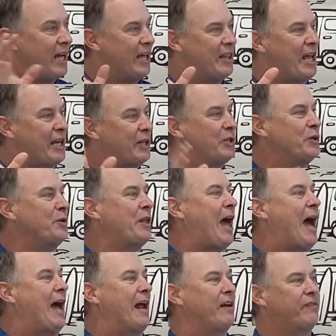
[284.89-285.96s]
They could do
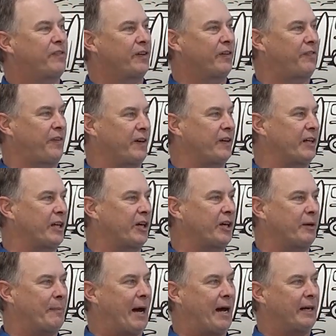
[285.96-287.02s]
that and feel fairly good
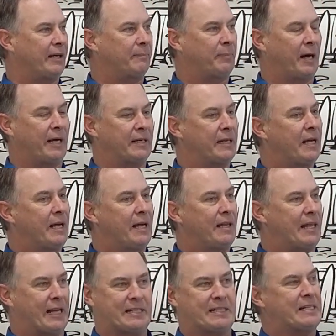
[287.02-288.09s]
about it, but
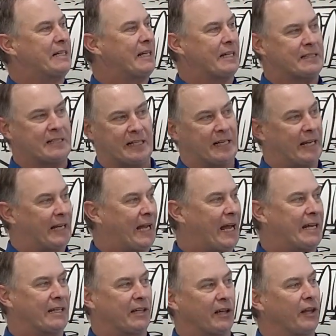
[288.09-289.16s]
that doesn't,
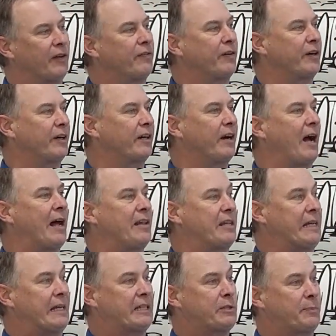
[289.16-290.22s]
again, deliver on the
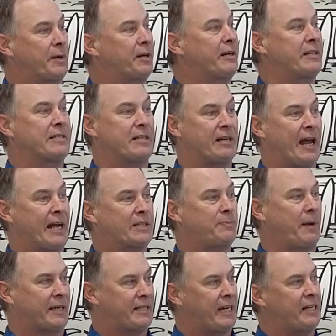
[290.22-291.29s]
experience and
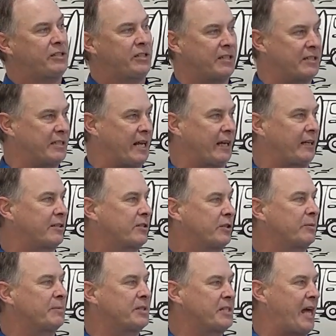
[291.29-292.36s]
expectations that
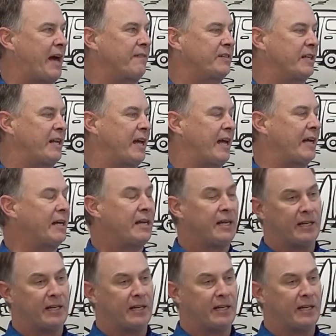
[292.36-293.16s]
consumers have today.